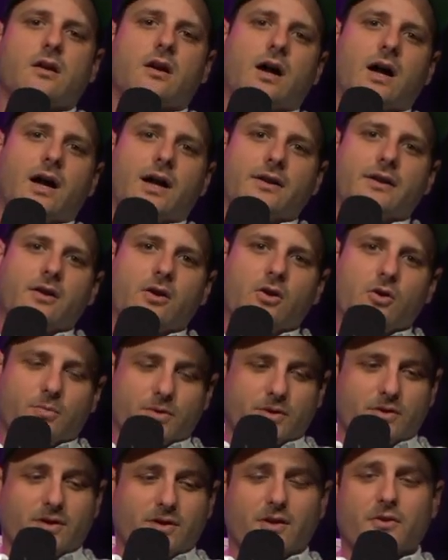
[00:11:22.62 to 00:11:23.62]
I know,
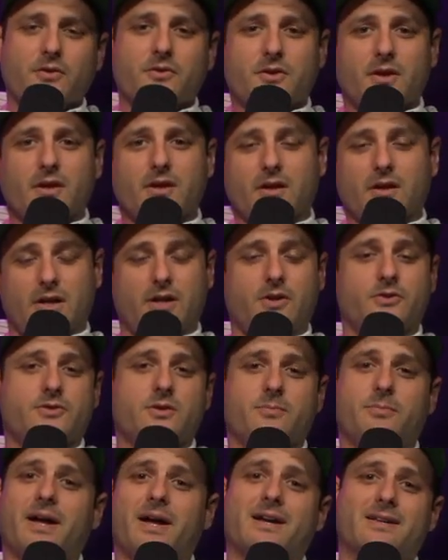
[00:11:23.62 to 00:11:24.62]
but the other thing, here's
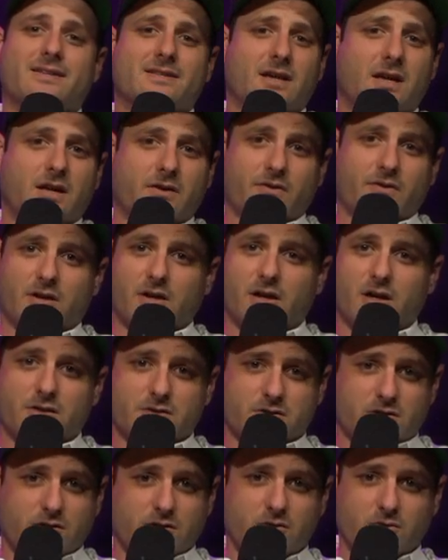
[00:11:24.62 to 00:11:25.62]
the backside of the
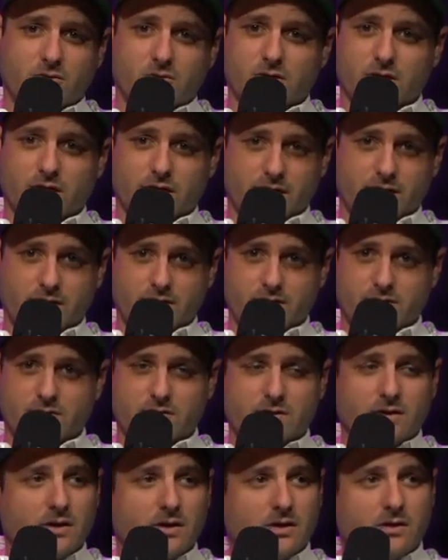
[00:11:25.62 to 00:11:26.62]
Costco
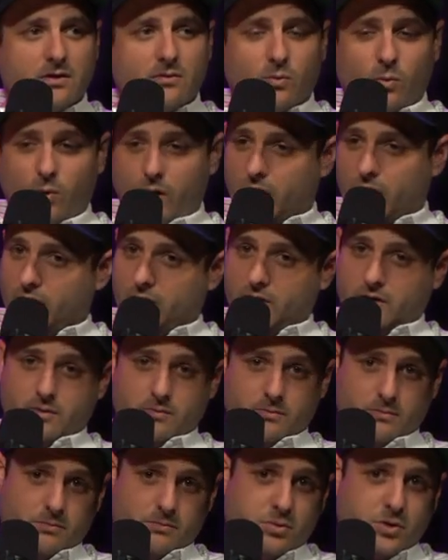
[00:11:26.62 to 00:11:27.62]
is where you
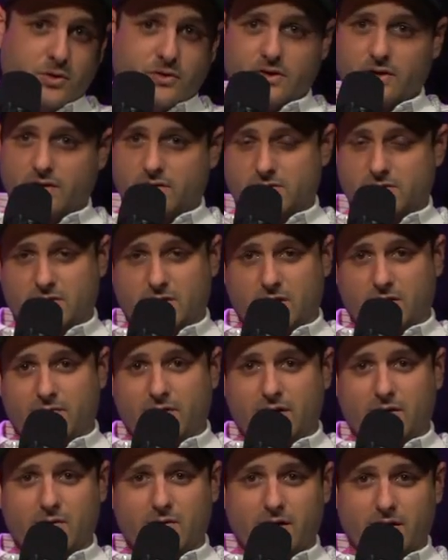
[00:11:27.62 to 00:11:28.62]
put this stuff.
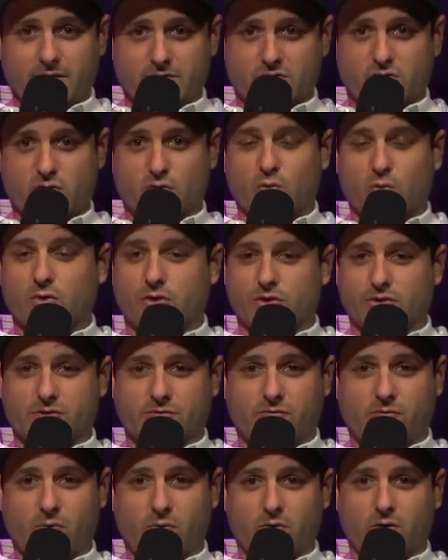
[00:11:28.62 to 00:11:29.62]
I don't have storage
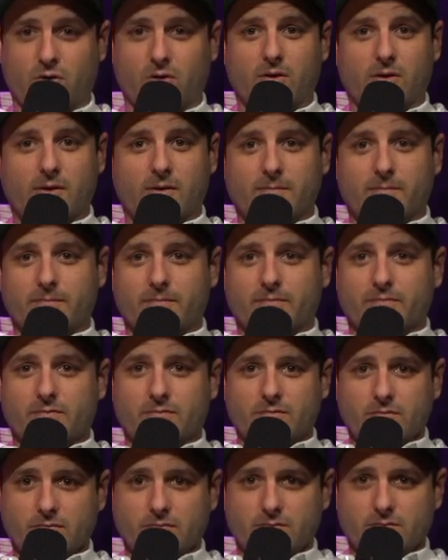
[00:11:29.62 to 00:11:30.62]
for
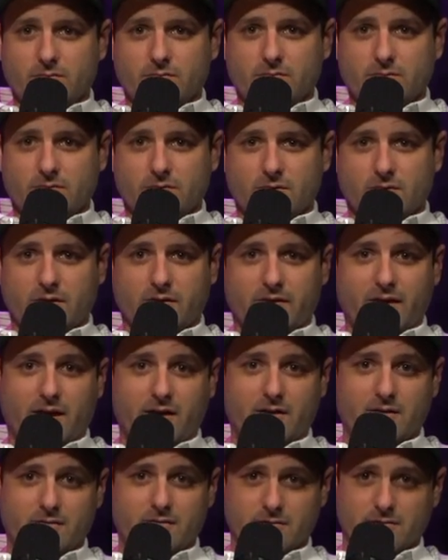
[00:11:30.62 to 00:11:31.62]

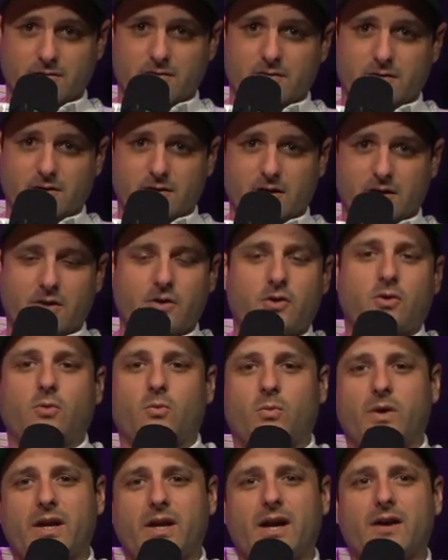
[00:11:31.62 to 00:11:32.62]
that.
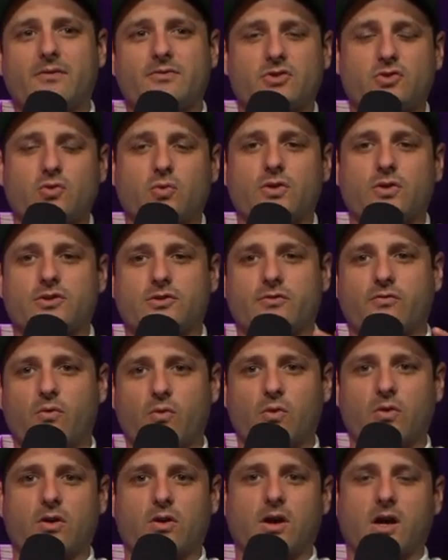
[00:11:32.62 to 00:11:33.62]
We have storage
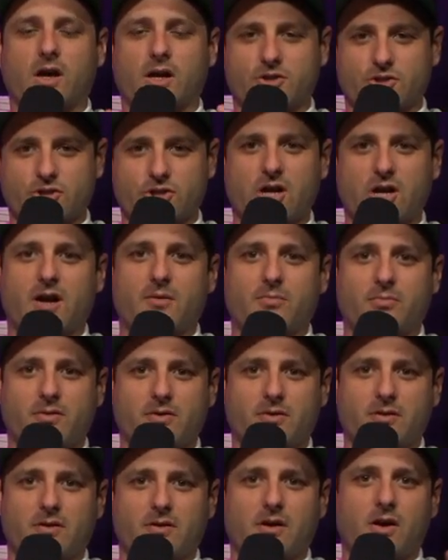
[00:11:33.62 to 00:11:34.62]
for a shop
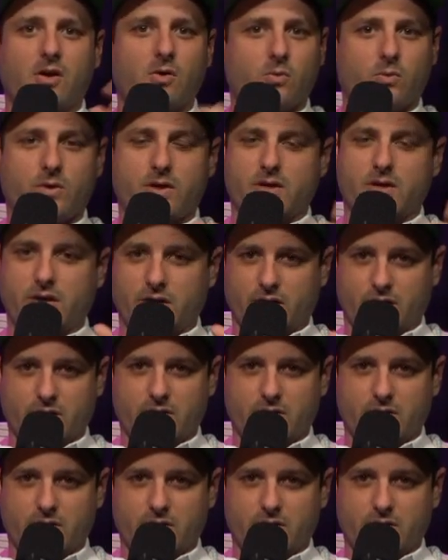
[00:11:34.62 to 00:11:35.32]
a week here.